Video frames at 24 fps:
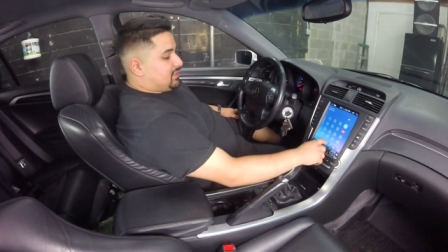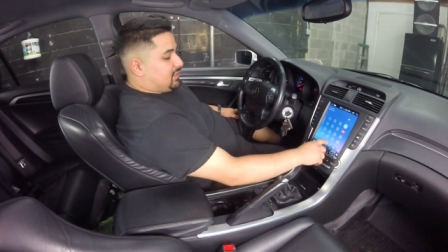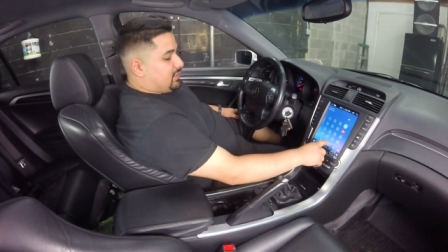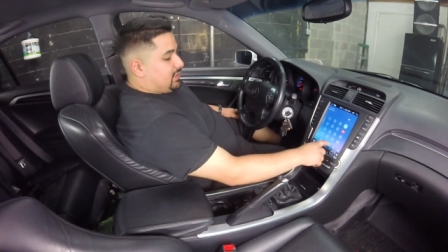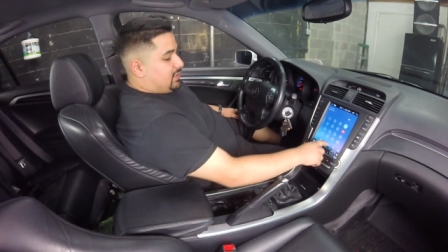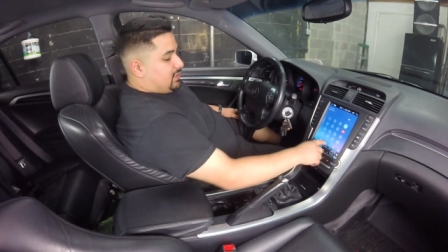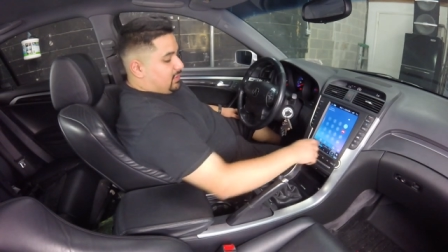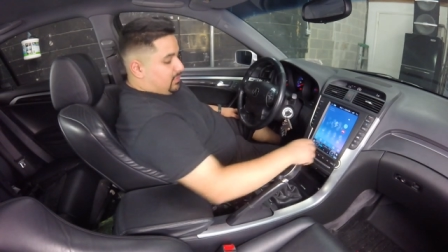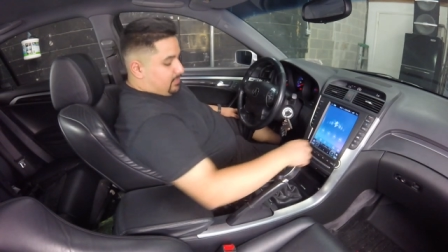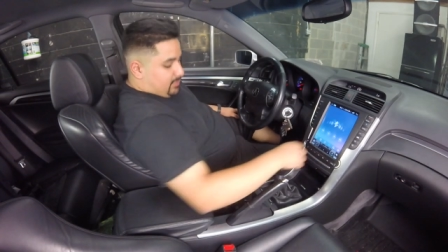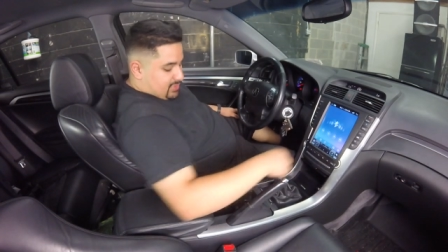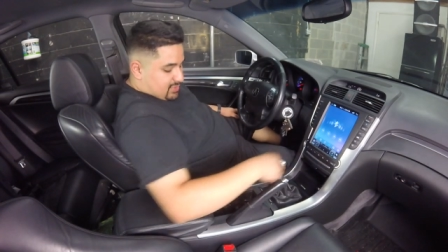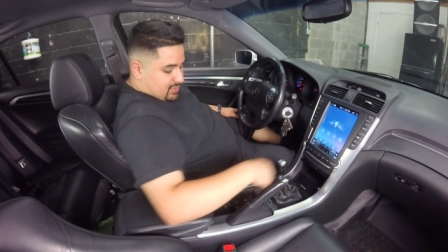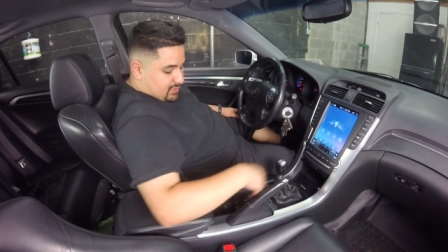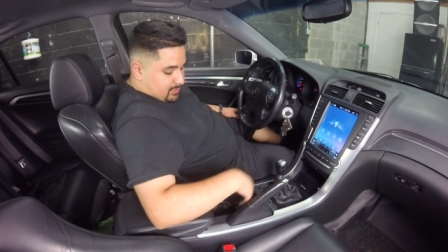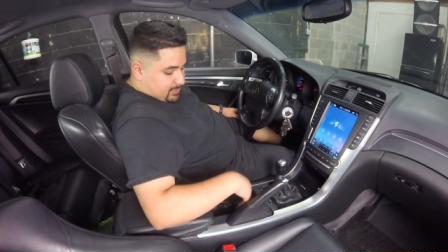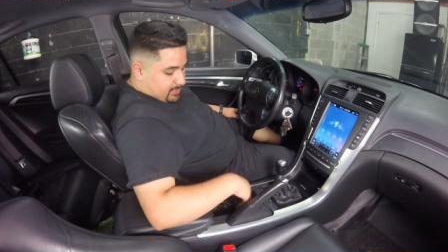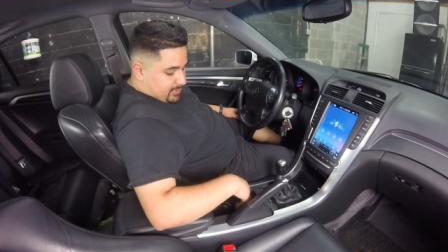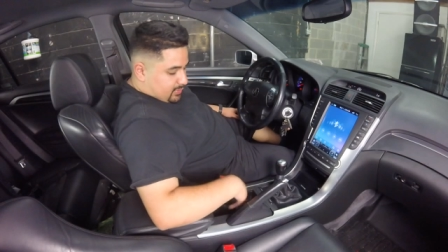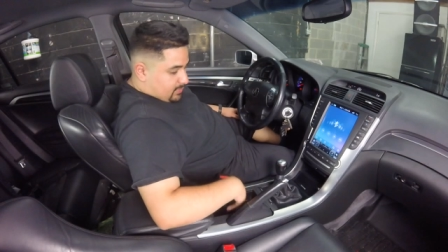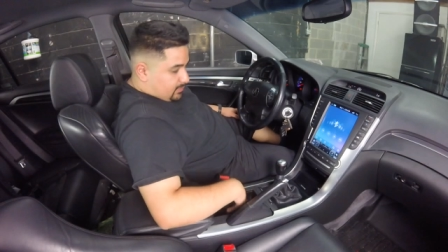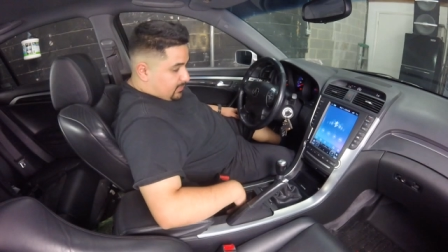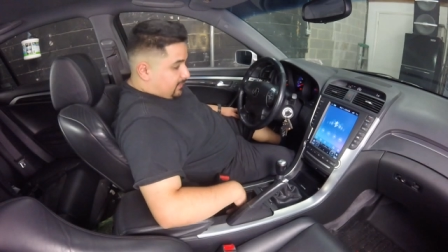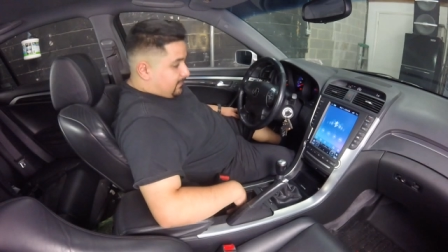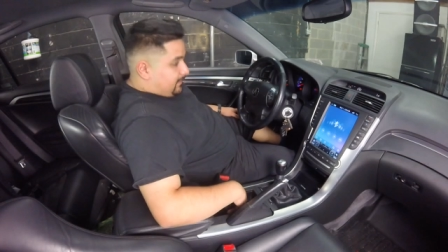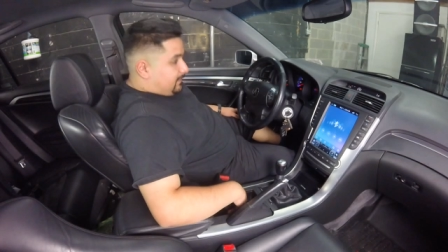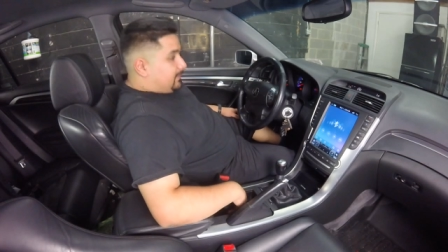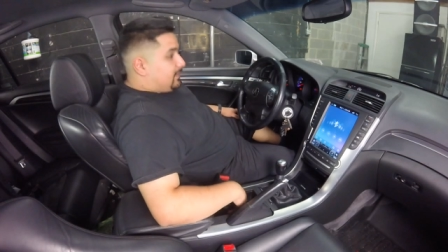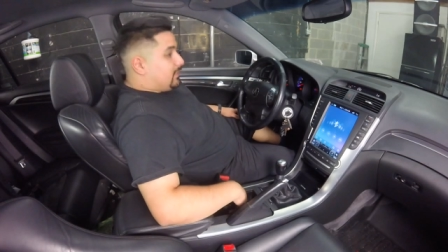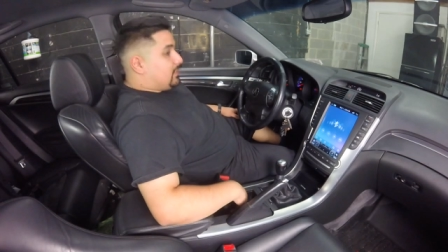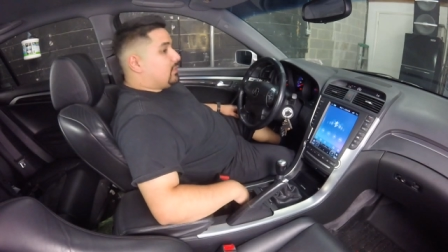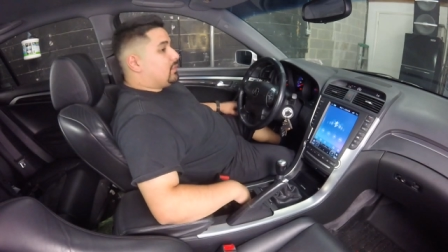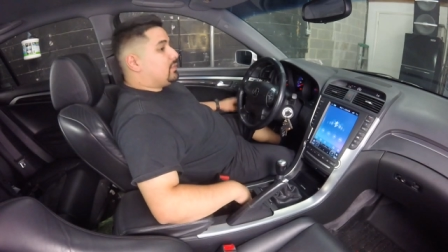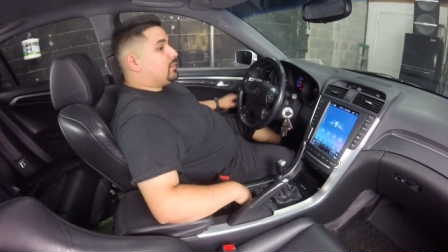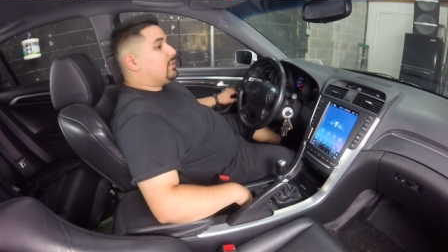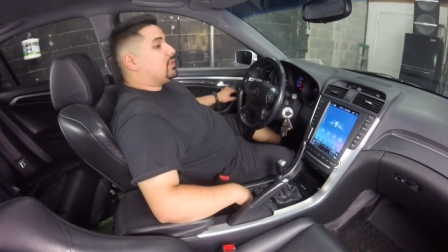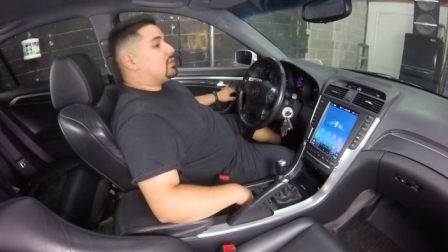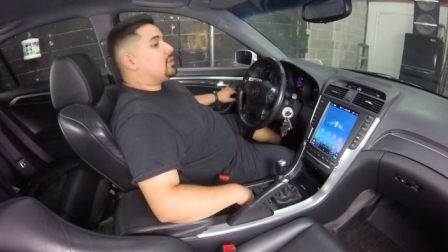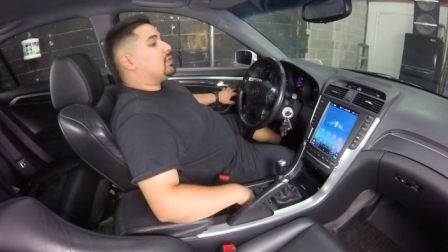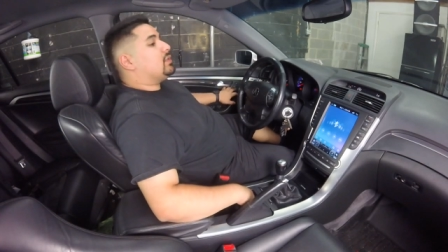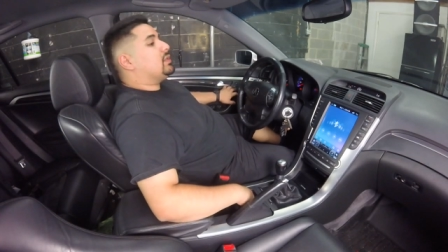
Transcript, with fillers: So here, let me just pair my phone real